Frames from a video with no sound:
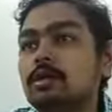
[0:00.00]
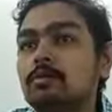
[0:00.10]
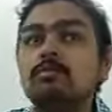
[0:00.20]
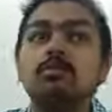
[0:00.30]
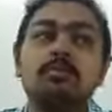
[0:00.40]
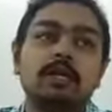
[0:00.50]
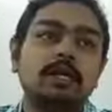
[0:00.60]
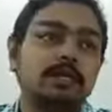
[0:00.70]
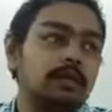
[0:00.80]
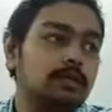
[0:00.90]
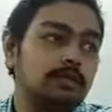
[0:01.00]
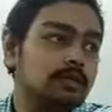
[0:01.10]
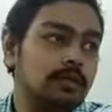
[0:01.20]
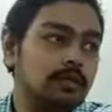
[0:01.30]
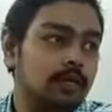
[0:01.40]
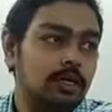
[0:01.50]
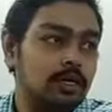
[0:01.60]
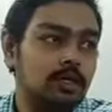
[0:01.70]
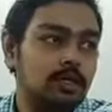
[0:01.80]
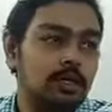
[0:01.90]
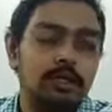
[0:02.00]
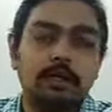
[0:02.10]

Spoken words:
blue pen. Understood?